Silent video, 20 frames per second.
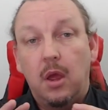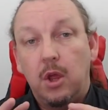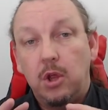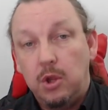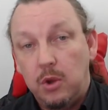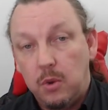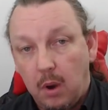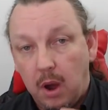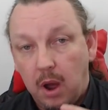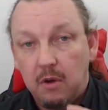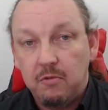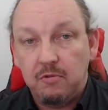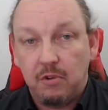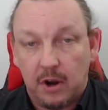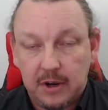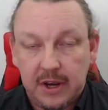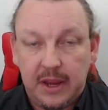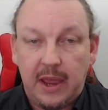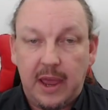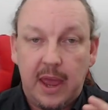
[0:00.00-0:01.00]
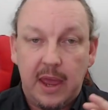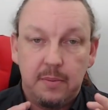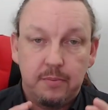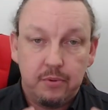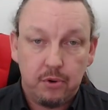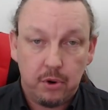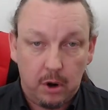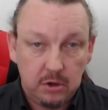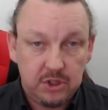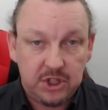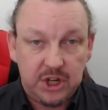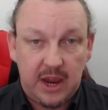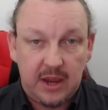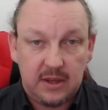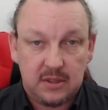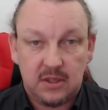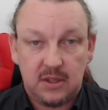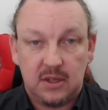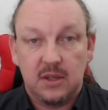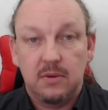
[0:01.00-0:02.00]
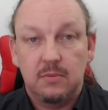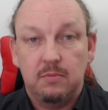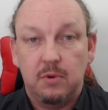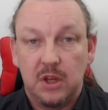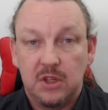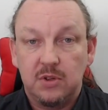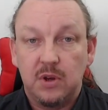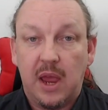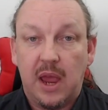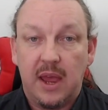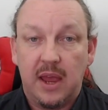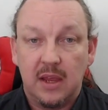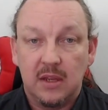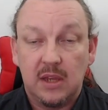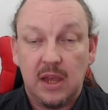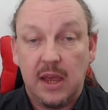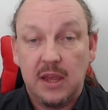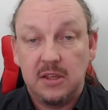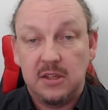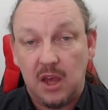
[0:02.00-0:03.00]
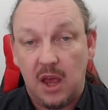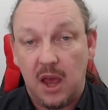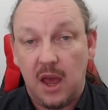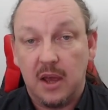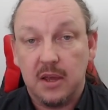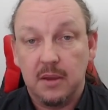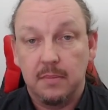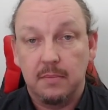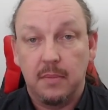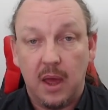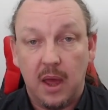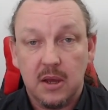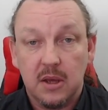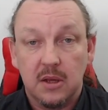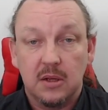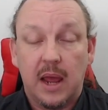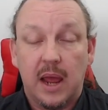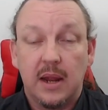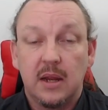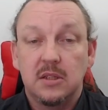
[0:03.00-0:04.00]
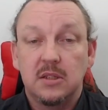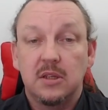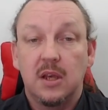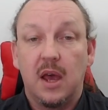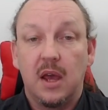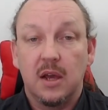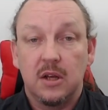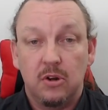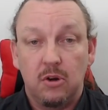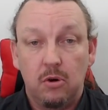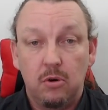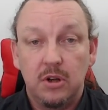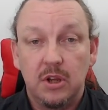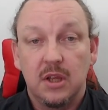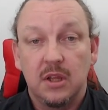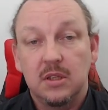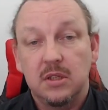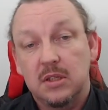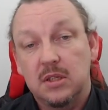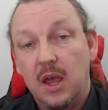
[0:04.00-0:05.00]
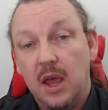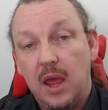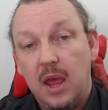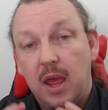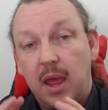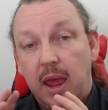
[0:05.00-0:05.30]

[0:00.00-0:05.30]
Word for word: you are running a project which has a target market and a target audience,